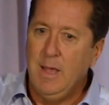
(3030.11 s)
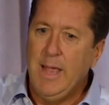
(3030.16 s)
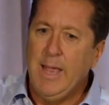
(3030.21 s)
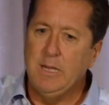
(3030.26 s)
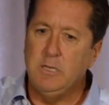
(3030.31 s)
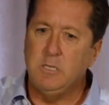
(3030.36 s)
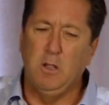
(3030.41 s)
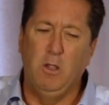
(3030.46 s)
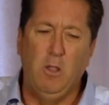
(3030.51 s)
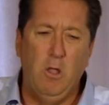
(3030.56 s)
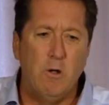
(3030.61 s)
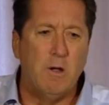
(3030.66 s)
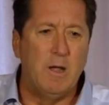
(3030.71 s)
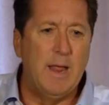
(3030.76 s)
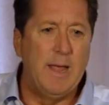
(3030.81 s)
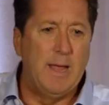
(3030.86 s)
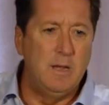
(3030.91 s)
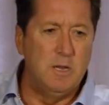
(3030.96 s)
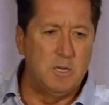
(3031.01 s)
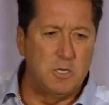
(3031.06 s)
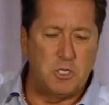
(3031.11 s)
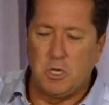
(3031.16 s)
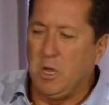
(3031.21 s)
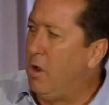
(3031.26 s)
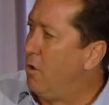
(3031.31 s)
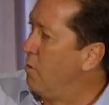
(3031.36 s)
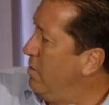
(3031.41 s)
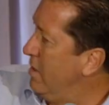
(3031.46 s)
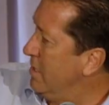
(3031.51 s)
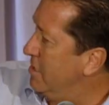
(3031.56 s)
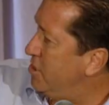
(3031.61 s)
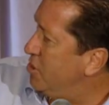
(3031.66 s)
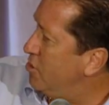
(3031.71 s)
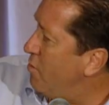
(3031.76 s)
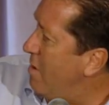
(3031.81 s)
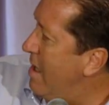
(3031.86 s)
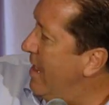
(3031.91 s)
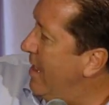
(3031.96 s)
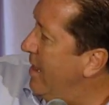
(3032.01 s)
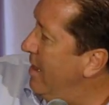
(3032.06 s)
It's learning to show
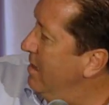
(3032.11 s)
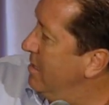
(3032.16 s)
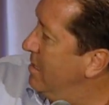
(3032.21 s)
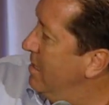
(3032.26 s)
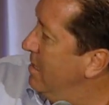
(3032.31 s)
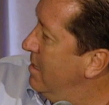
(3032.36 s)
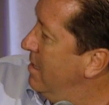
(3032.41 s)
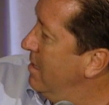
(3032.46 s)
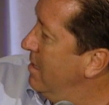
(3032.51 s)
restraint.